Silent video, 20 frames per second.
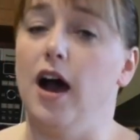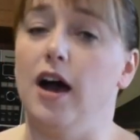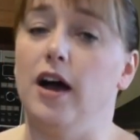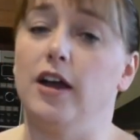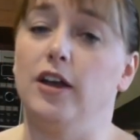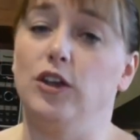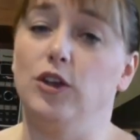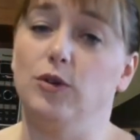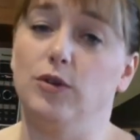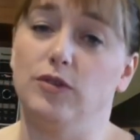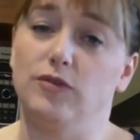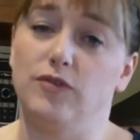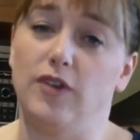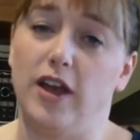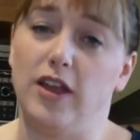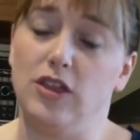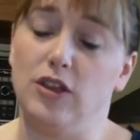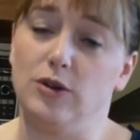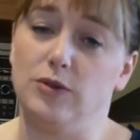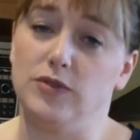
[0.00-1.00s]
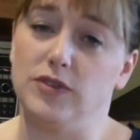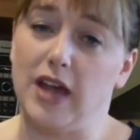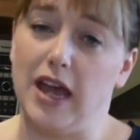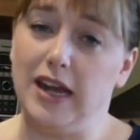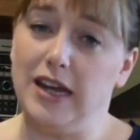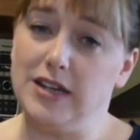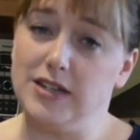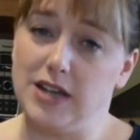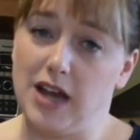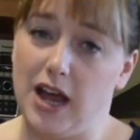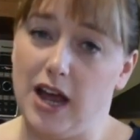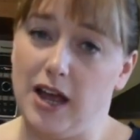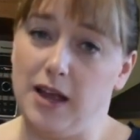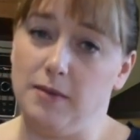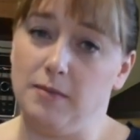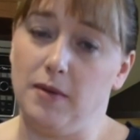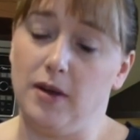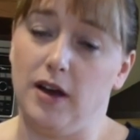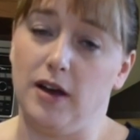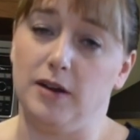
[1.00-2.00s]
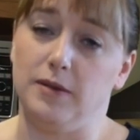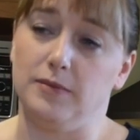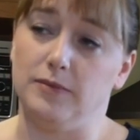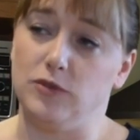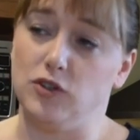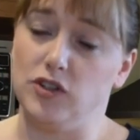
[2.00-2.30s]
you can find those anytime